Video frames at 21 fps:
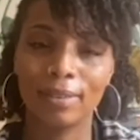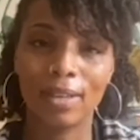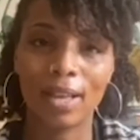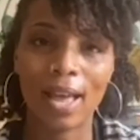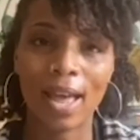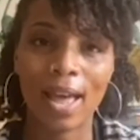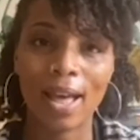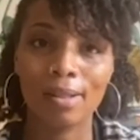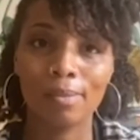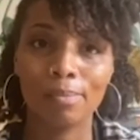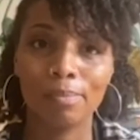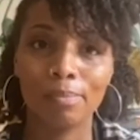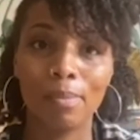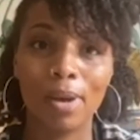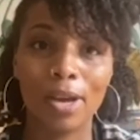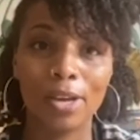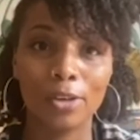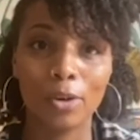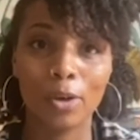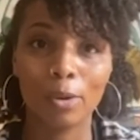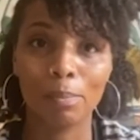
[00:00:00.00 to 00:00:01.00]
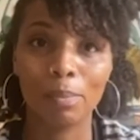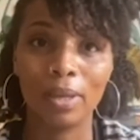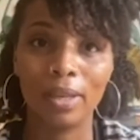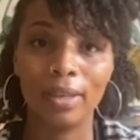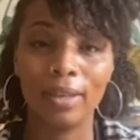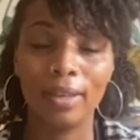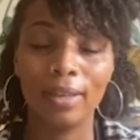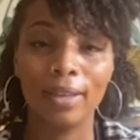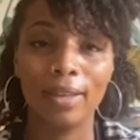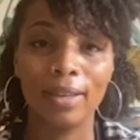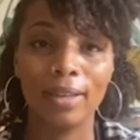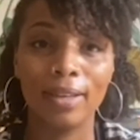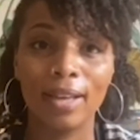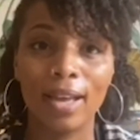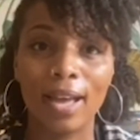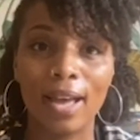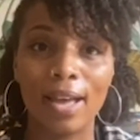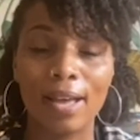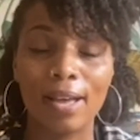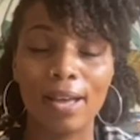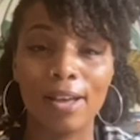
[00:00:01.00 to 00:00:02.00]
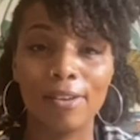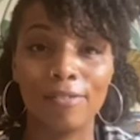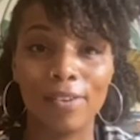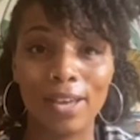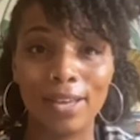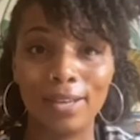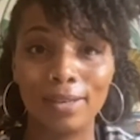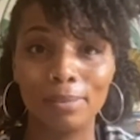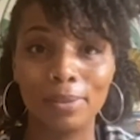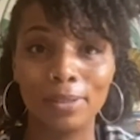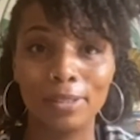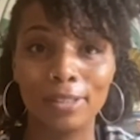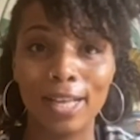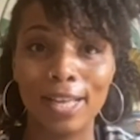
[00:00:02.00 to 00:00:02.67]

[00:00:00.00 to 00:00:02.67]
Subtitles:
help might not be available